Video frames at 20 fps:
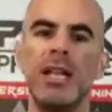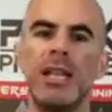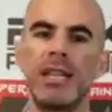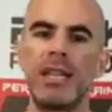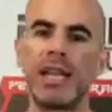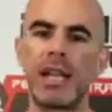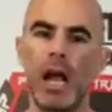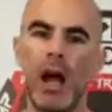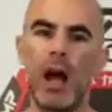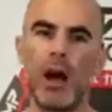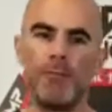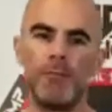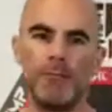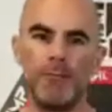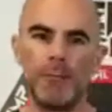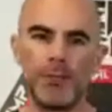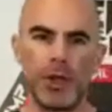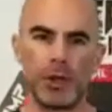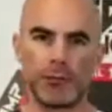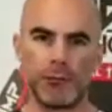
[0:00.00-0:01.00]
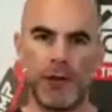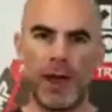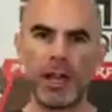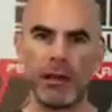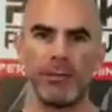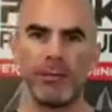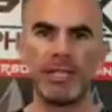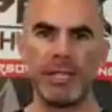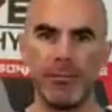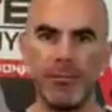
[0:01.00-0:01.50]
Like, there's
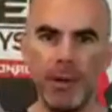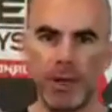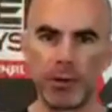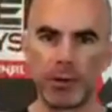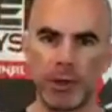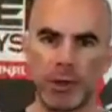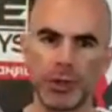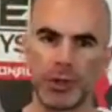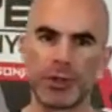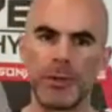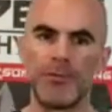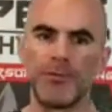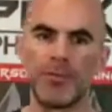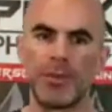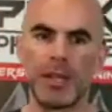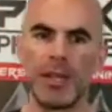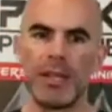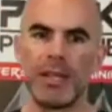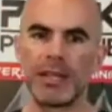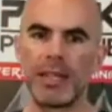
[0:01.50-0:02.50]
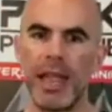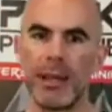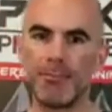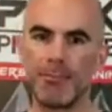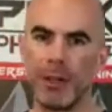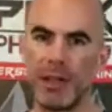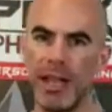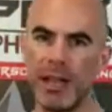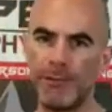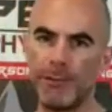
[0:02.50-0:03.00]
vitamins and minerals that
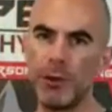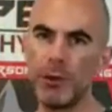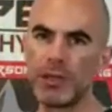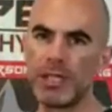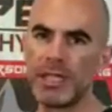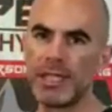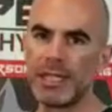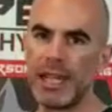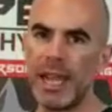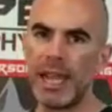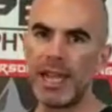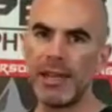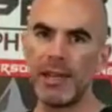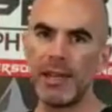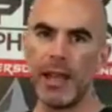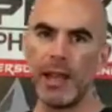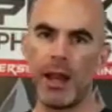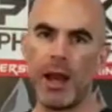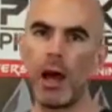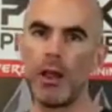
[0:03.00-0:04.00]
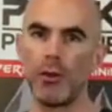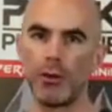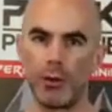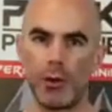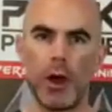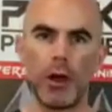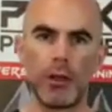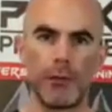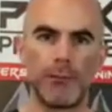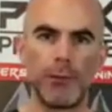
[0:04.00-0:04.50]
plant foods contain and
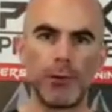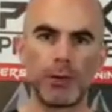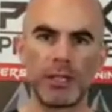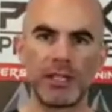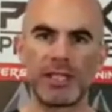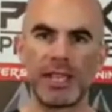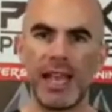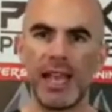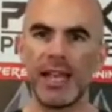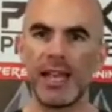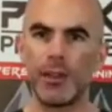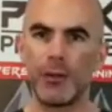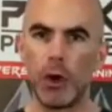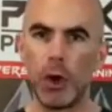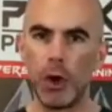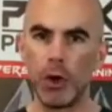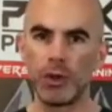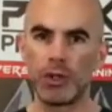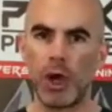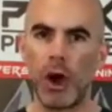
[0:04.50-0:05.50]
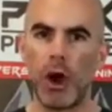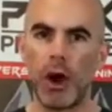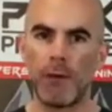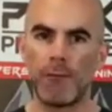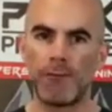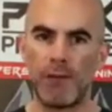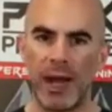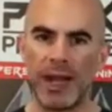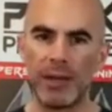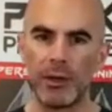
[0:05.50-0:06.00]
other, other foods contain. Those
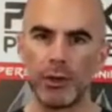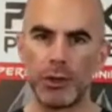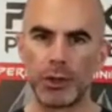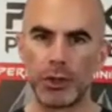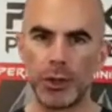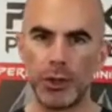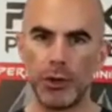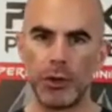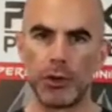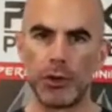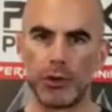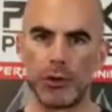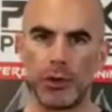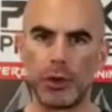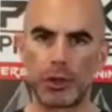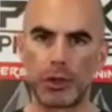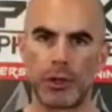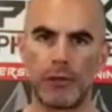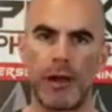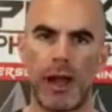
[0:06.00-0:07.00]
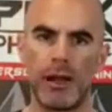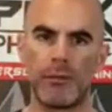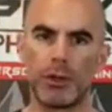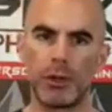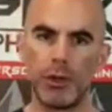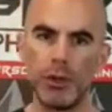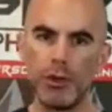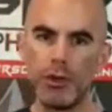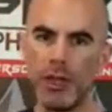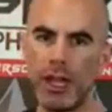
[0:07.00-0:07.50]
are vital to your, your
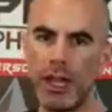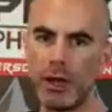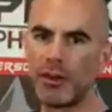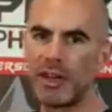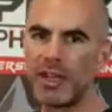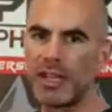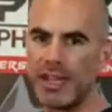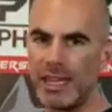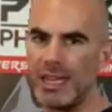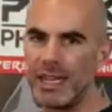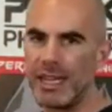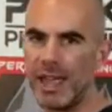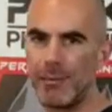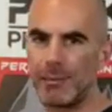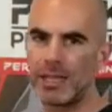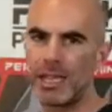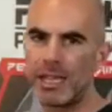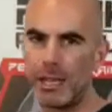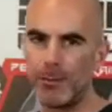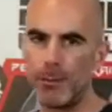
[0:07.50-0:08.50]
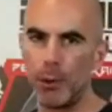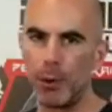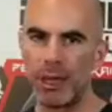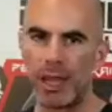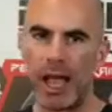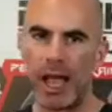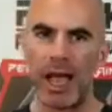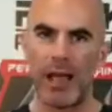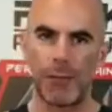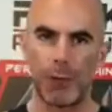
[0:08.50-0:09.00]
survival. You literally need them to keep you
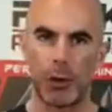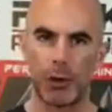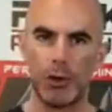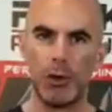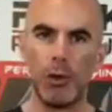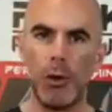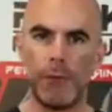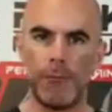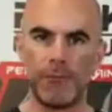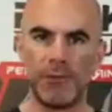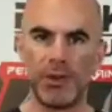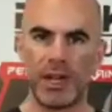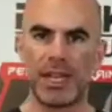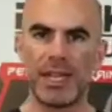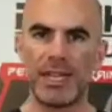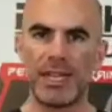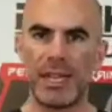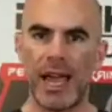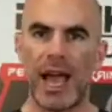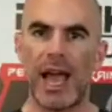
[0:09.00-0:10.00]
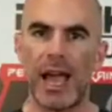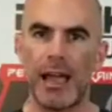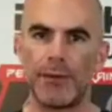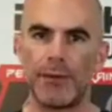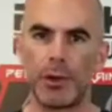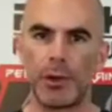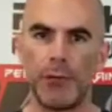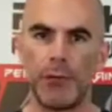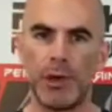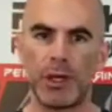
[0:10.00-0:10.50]
alive, or you will freaking die if
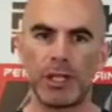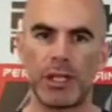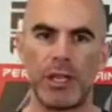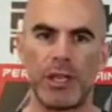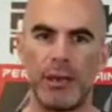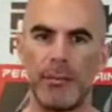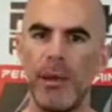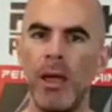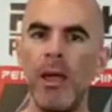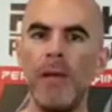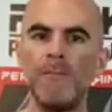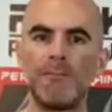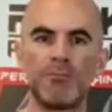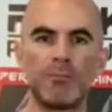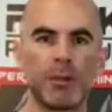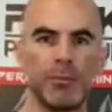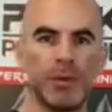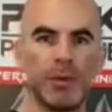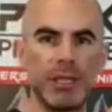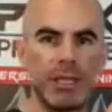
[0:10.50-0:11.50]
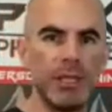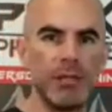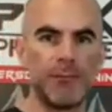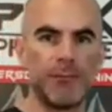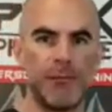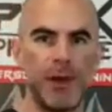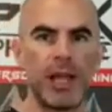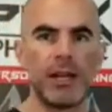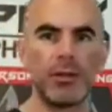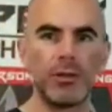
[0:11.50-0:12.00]
you're deficient in them. But these
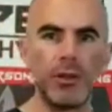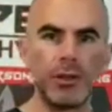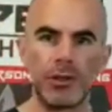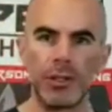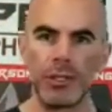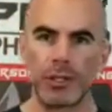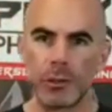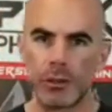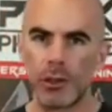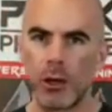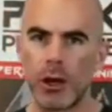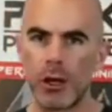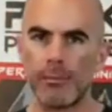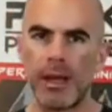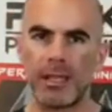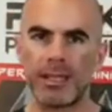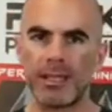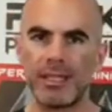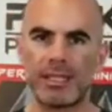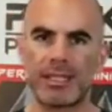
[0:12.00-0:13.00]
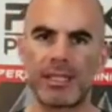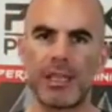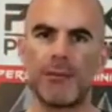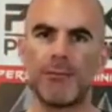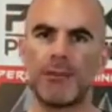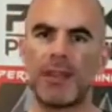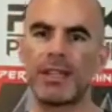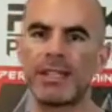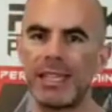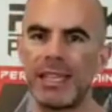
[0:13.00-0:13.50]
phytonutrients we're talking about, this
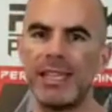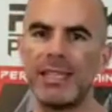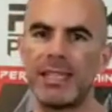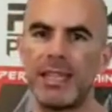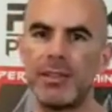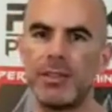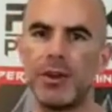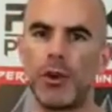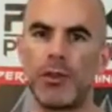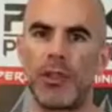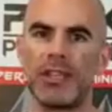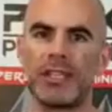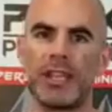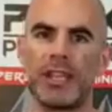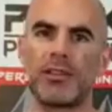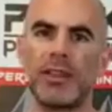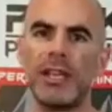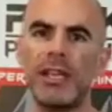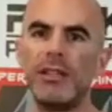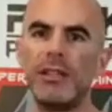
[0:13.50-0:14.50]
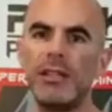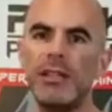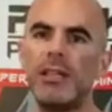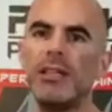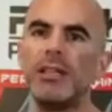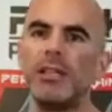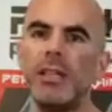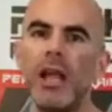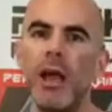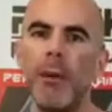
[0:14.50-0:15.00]
stuff that's, you know, things that are in
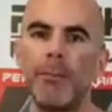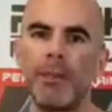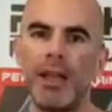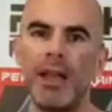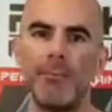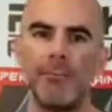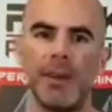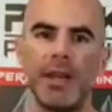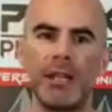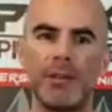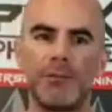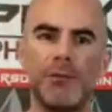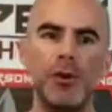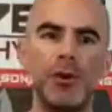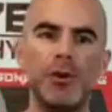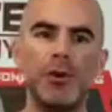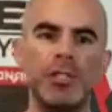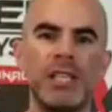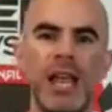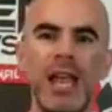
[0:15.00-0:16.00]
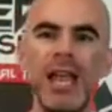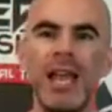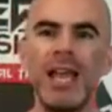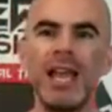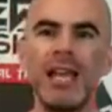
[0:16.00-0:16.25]
these plant-based foods,